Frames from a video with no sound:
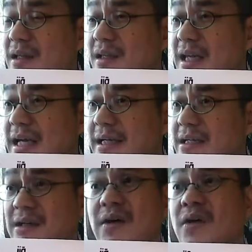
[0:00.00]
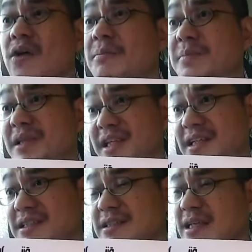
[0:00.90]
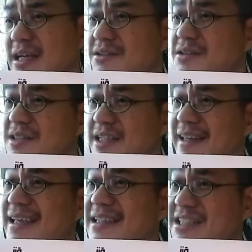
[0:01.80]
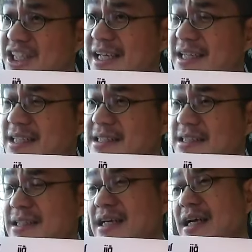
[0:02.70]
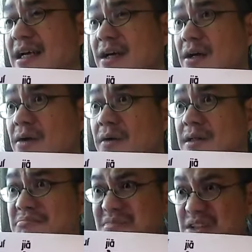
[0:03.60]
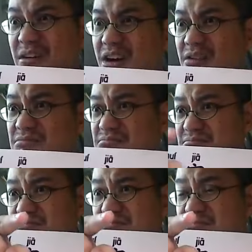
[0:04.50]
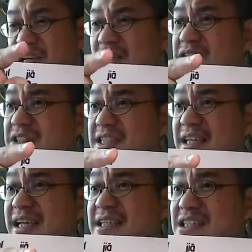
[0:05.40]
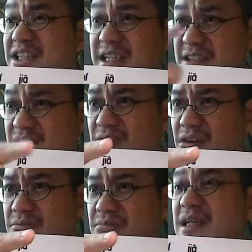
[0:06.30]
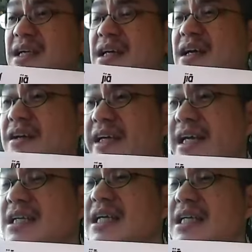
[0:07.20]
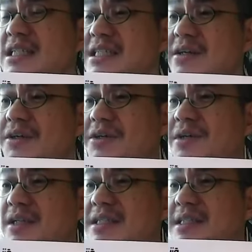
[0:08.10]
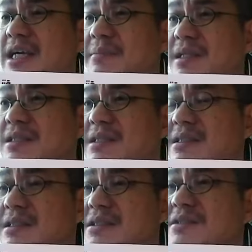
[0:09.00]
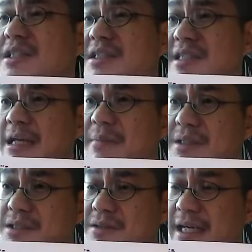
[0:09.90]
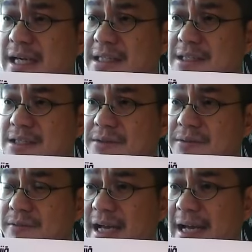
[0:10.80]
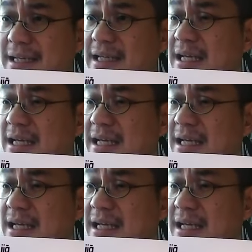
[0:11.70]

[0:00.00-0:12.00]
Like, go home please. How to say that in Chinese? Or go home. How to say that in Chinese? Go home. Okay, so your assignment today is to write